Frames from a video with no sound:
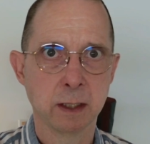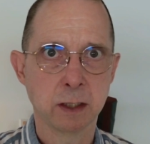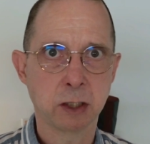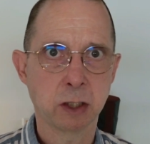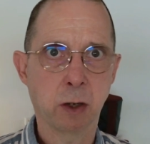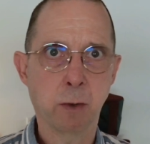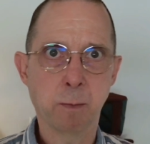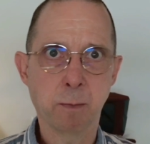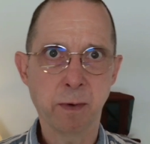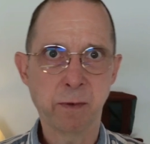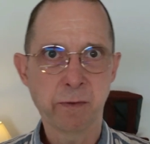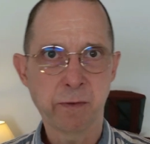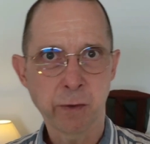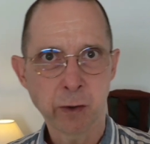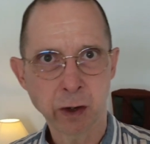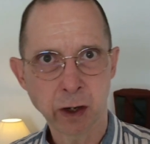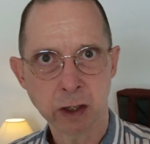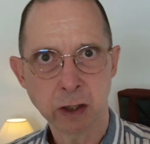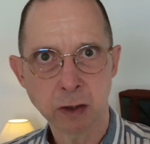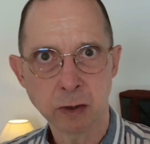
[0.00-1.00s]
So
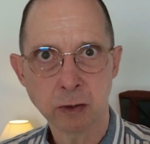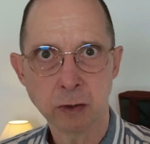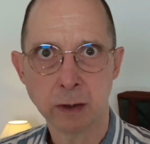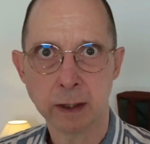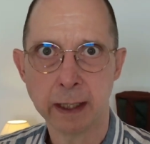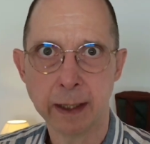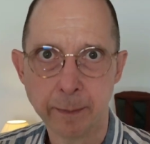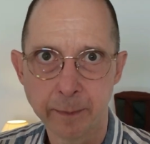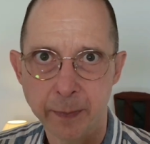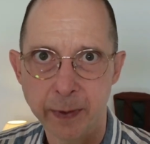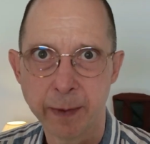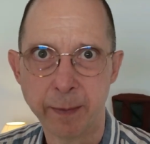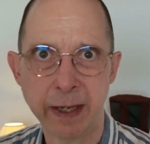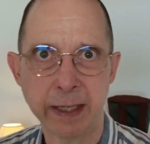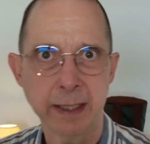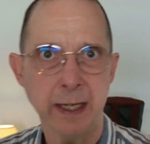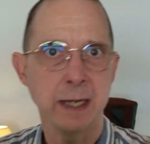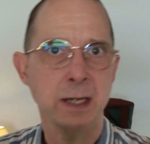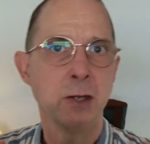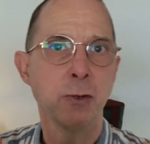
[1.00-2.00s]
before you
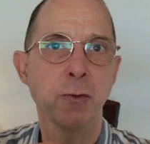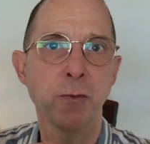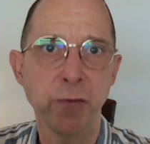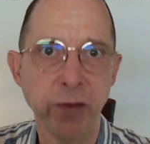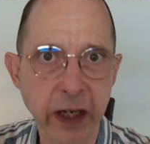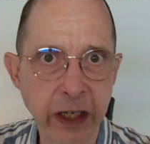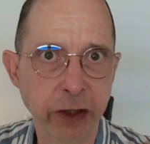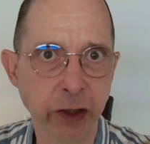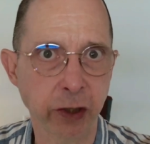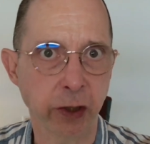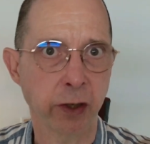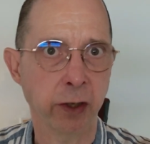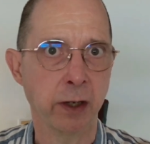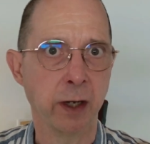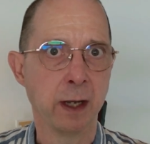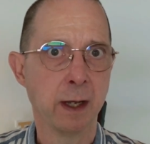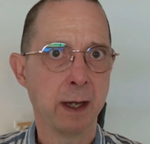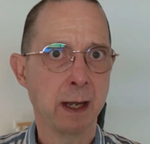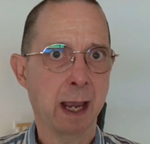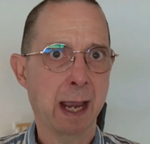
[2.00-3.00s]
implement a new
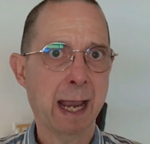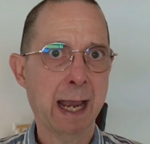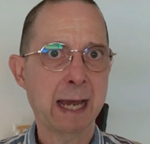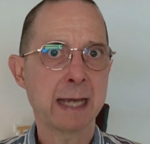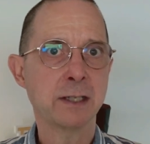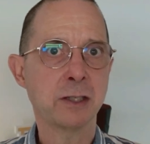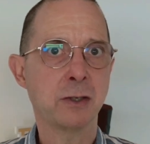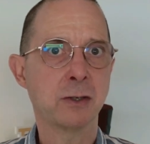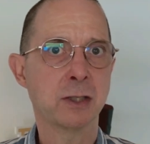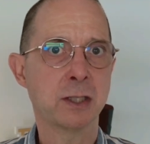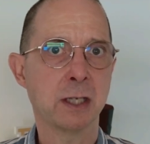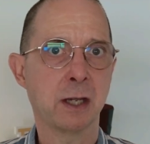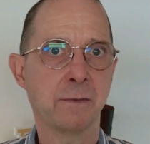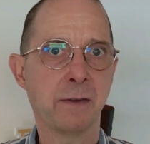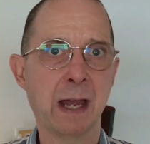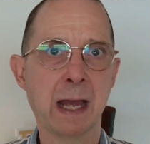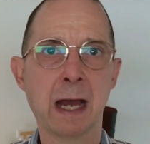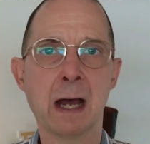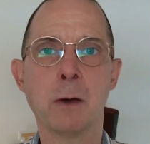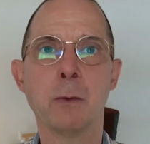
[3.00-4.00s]
feature, ask
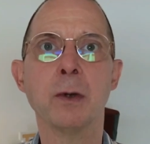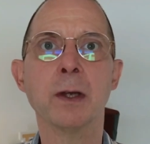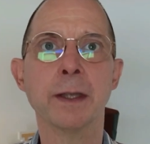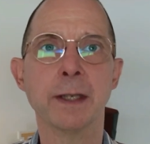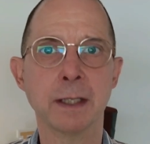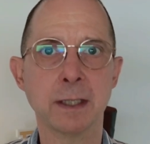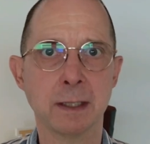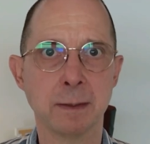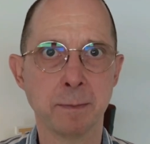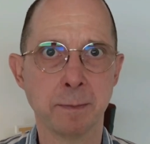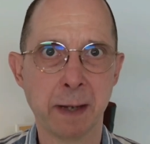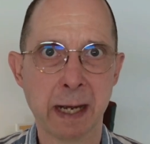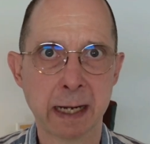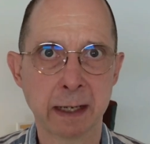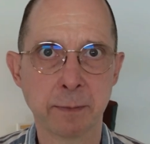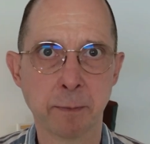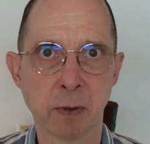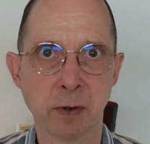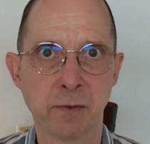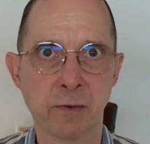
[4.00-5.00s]
yourself, how will this
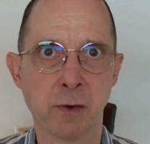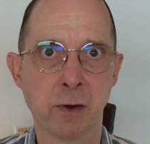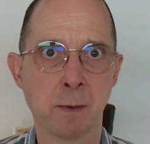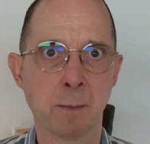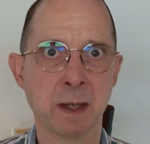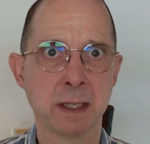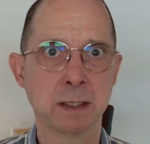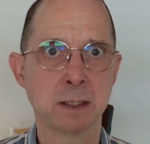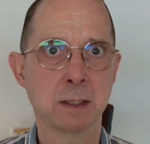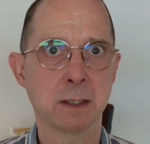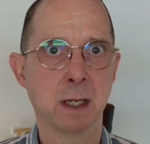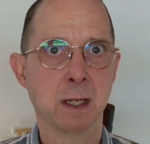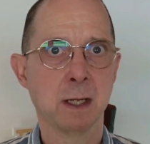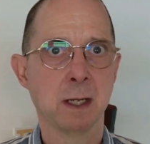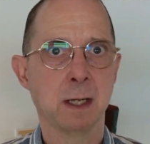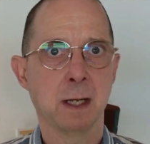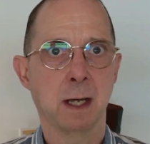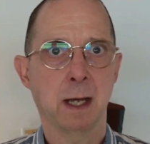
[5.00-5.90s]
impact performance?